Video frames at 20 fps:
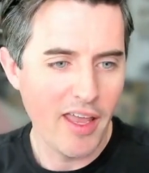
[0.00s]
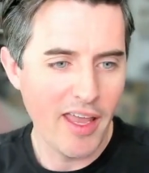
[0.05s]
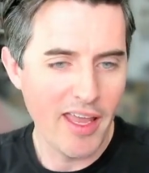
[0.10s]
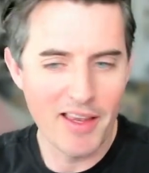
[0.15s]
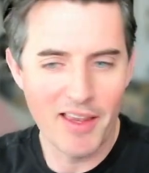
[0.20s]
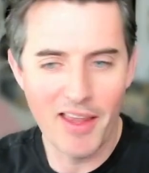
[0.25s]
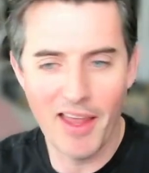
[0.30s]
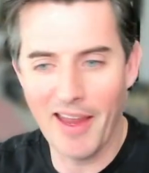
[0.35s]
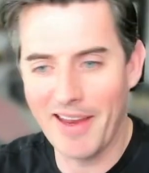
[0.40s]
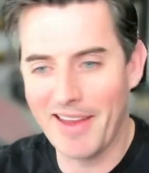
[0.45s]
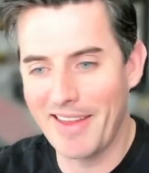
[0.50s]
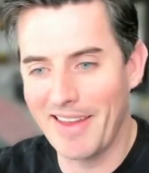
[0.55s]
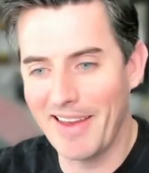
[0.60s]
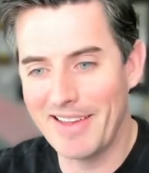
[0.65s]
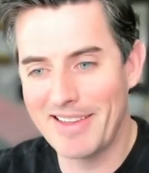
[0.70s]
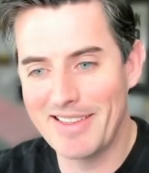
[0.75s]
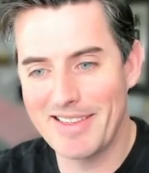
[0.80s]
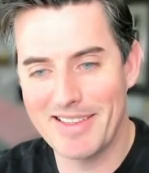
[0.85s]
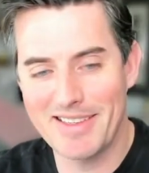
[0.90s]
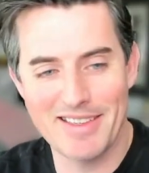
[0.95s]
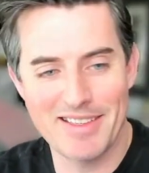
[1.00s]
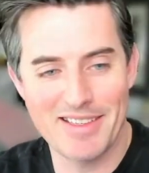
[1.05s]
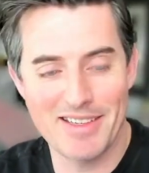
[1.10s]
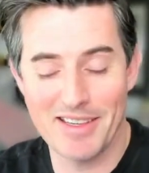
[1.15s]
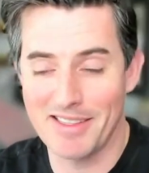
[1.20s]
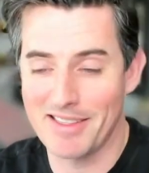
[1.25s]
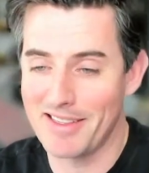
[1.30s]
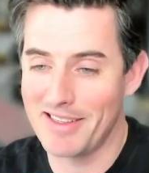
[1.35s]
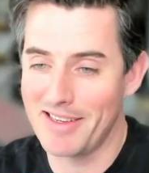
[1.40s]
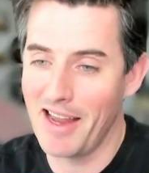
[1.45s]
And like, it's
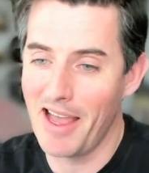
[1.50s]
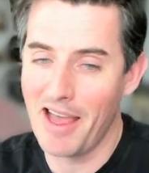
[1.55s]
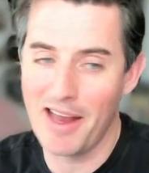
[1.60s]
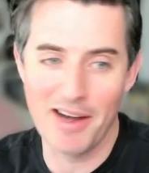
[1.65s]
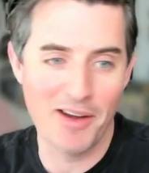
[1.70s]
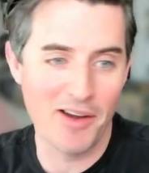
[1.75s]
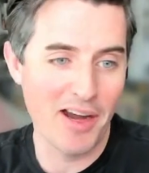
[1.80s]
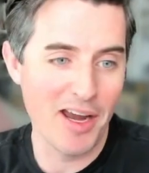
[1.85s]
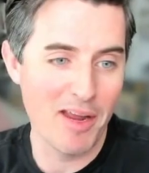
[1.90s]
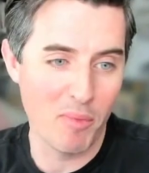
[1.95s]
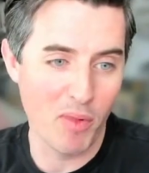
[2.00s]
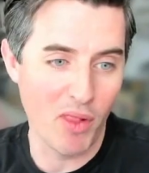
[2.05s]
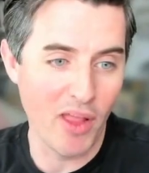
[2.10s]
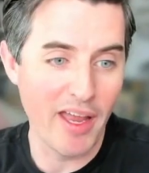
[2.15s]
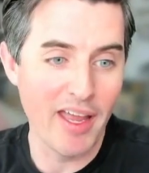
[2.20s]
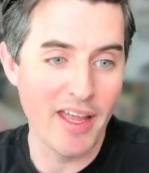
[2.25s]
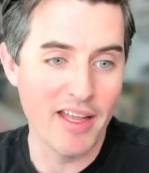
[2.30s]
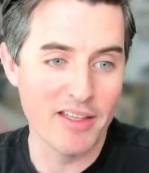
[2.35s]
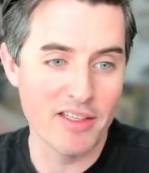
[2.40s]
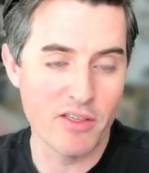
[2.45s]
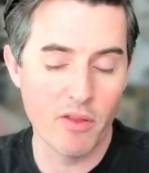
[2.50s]
just not a great plan.